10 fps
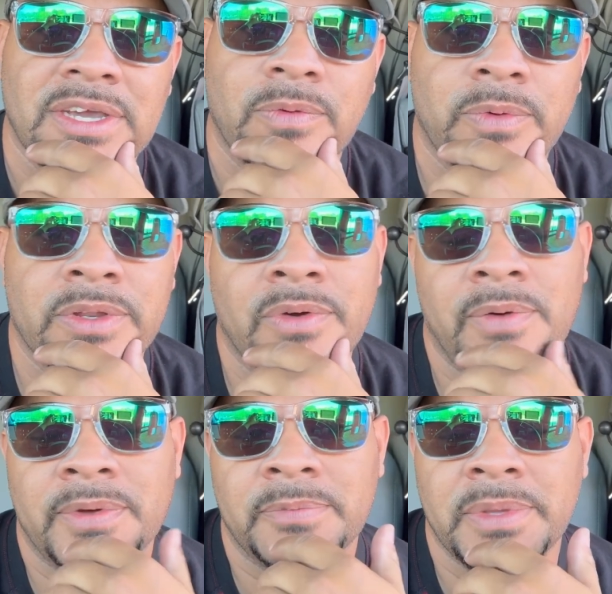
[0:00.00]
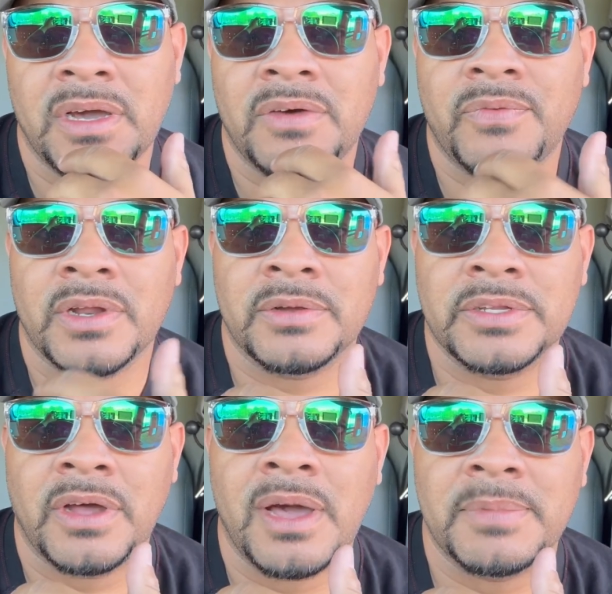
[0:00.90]
When do I want to be off? When,
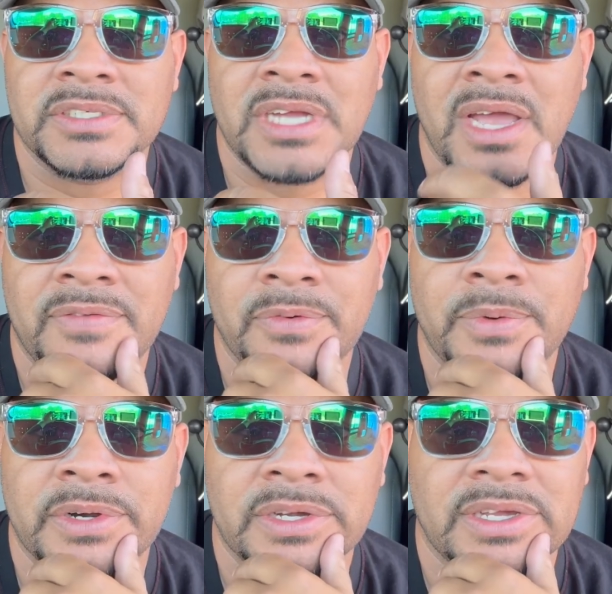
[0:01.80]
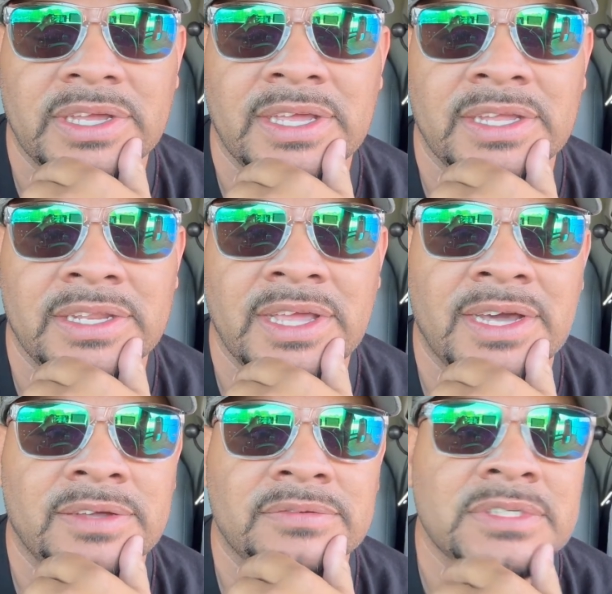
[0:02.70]
how much I have to work. And
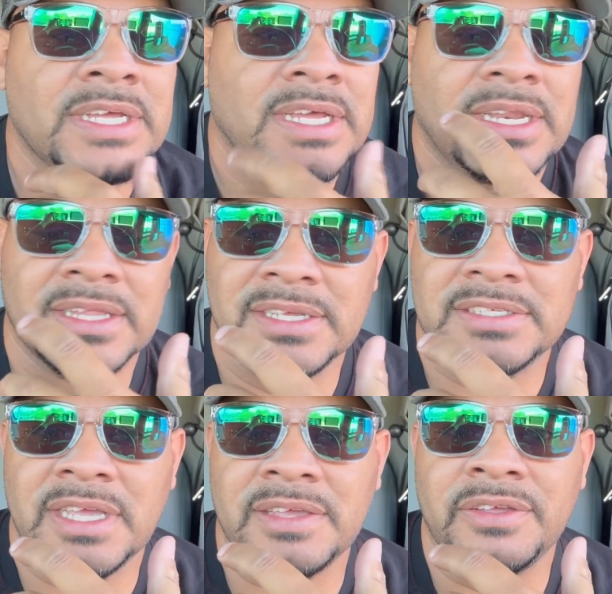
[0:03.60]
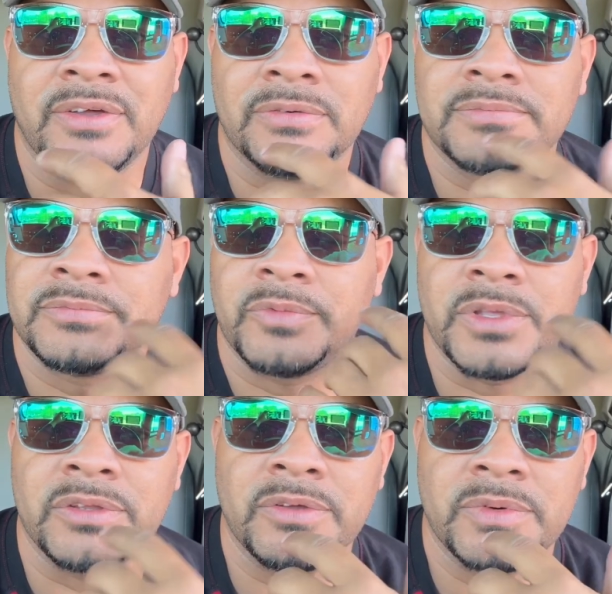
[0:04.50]
yeah, like they say, when
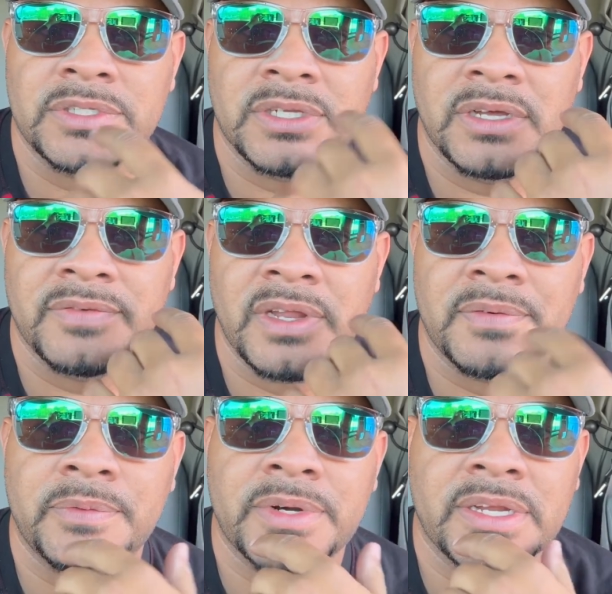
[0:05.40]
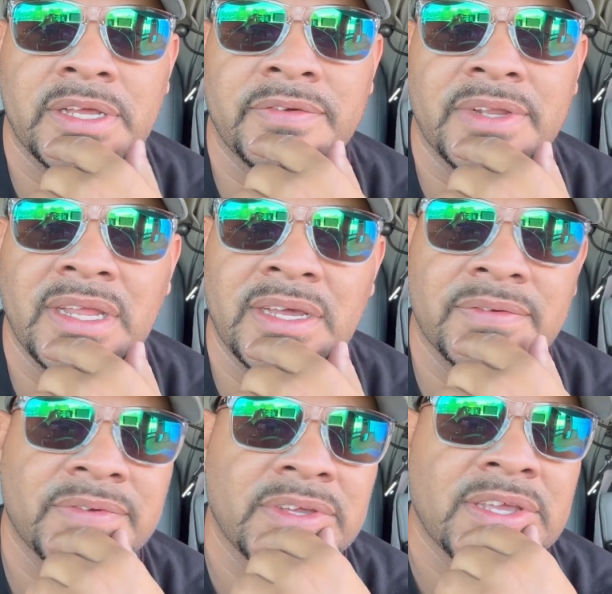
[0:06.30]
you do what you love, you never work a day of your
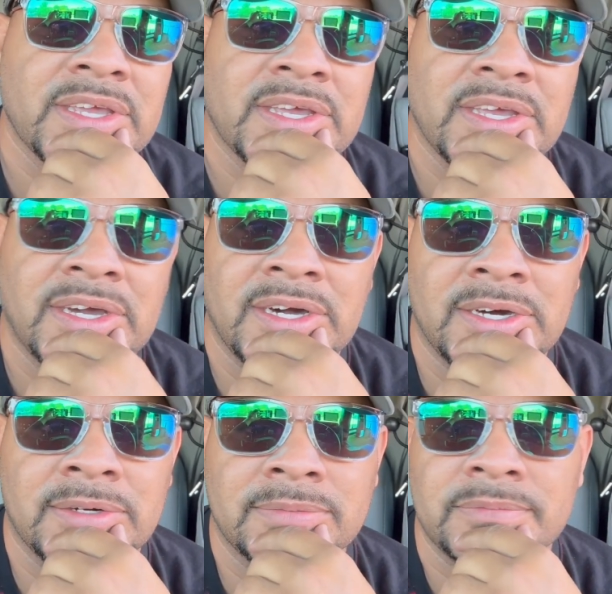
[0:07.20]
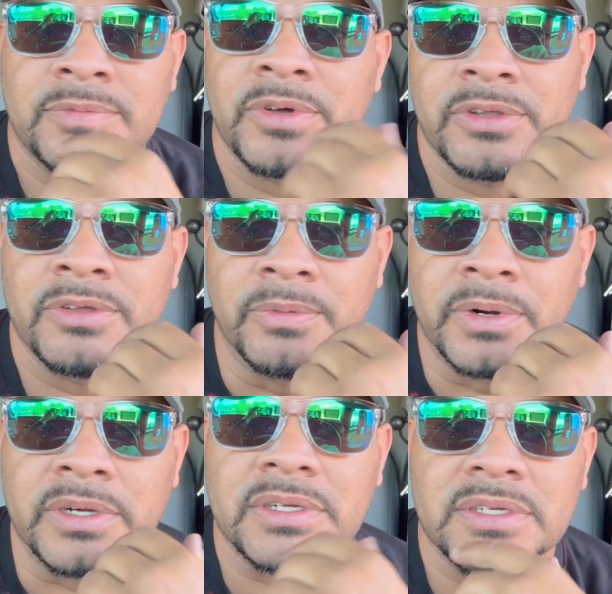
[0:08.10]
life. Well, you do
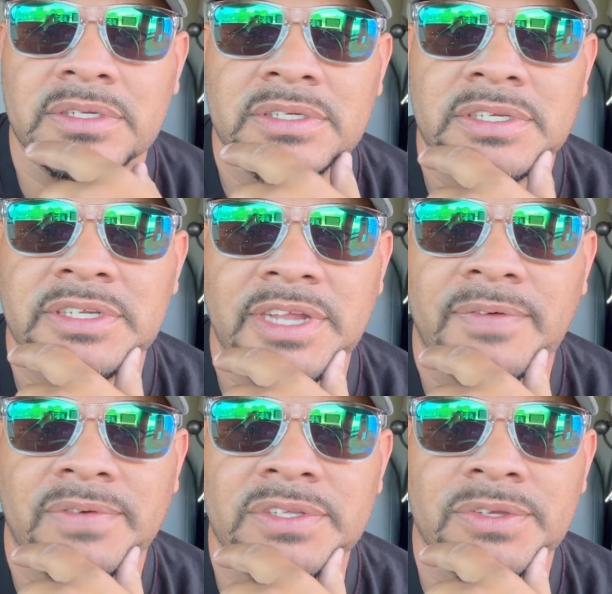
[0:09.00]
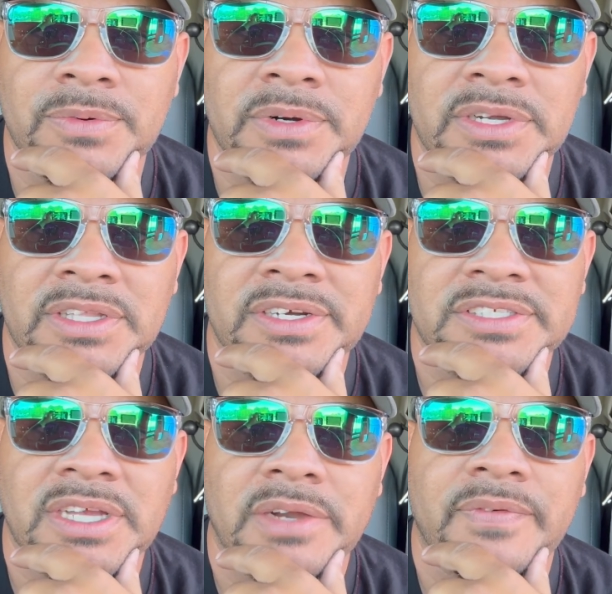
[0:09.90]
work. You definitely do work, and there are
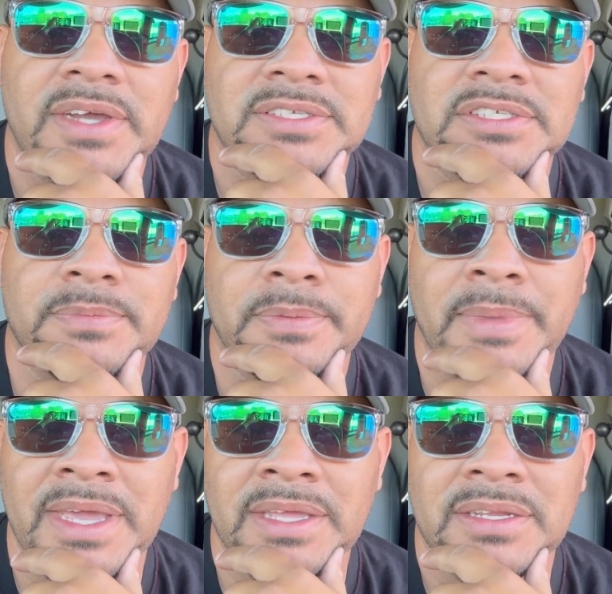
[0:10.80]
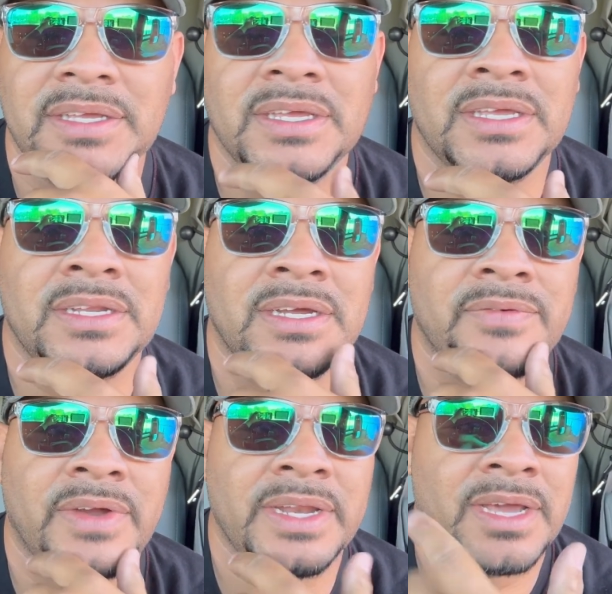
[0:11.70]
sacrifices to be made. And
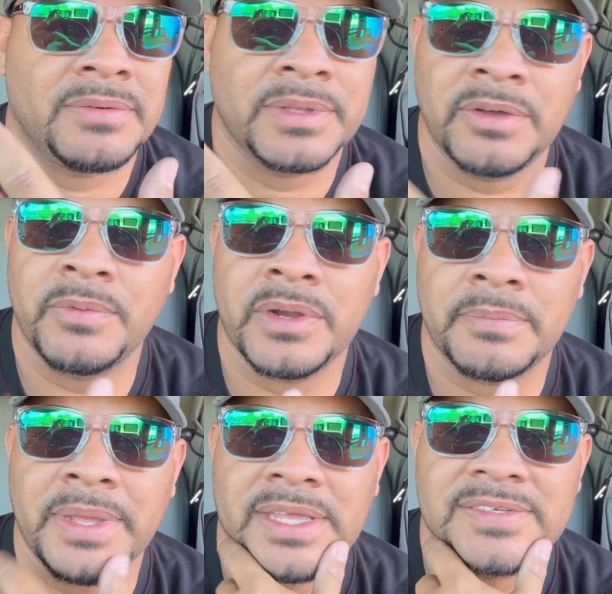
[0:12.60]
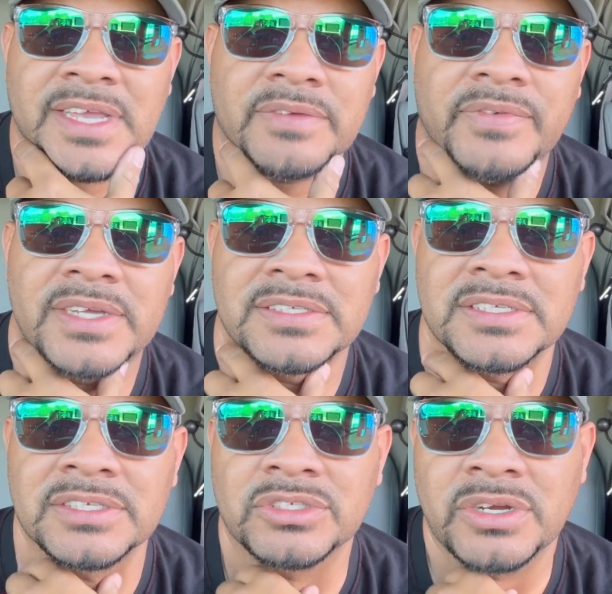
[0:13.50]
right now, we are making sacrifices
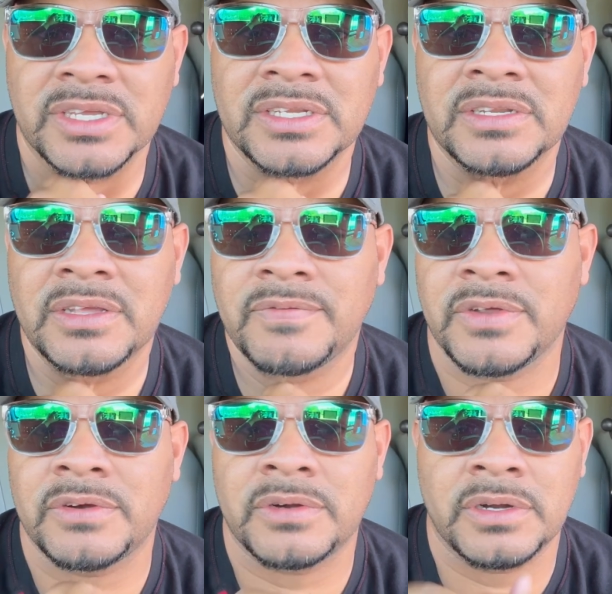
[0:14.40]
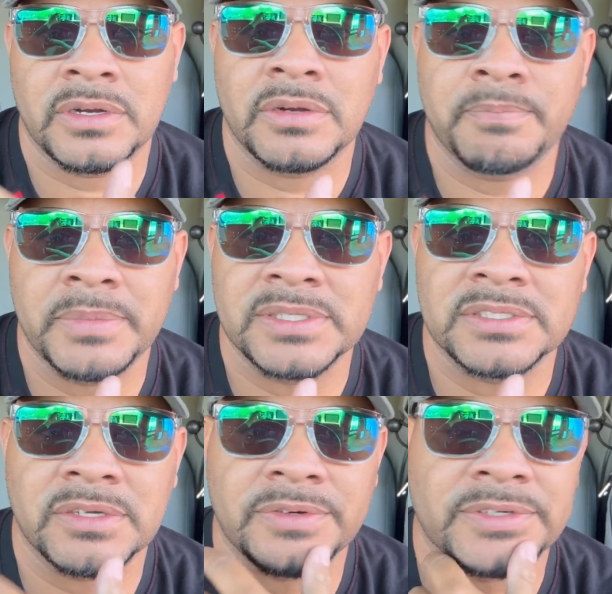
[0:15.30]
in trucking if you're a
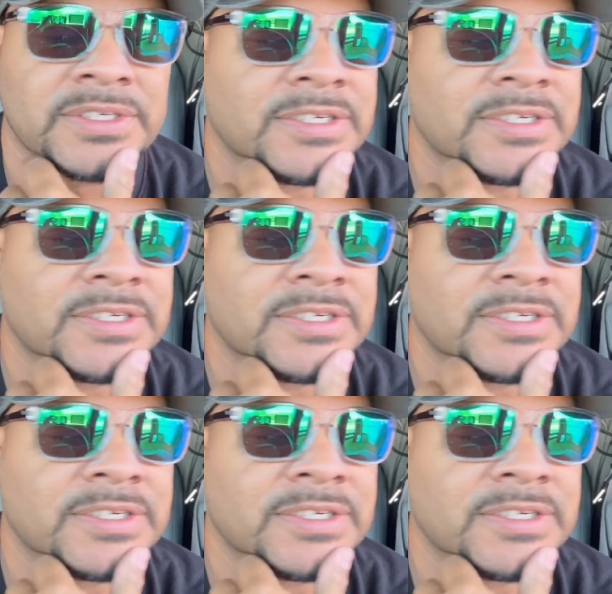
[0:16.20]
business owner.